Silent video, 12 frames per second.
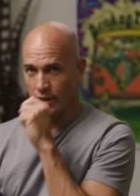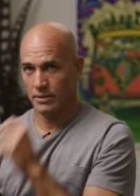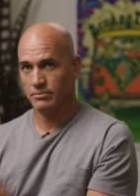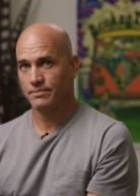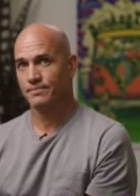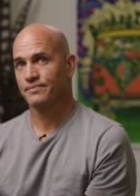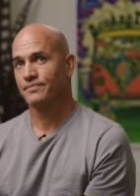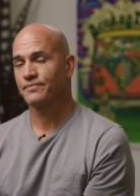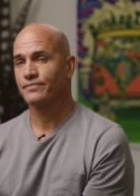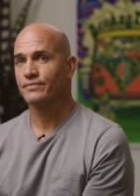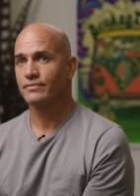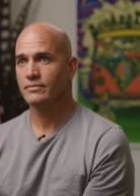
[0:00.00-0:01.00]
um,
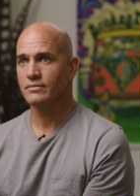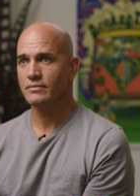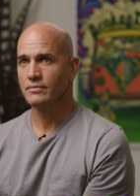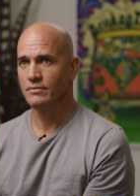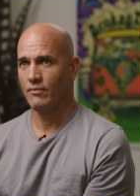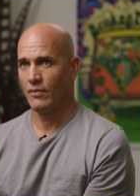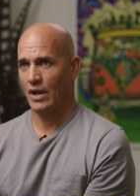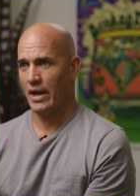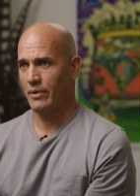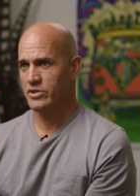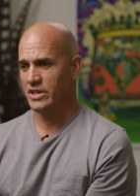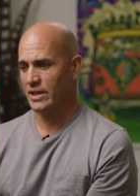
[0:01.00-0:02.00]

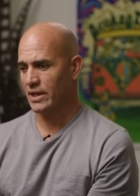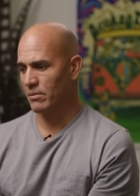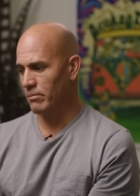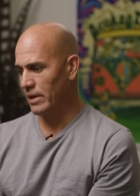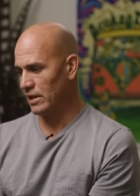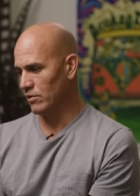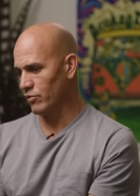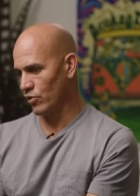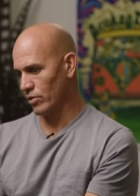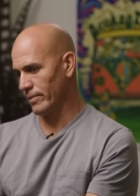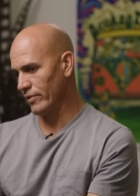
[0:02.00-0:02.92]
I would say like a mellow form.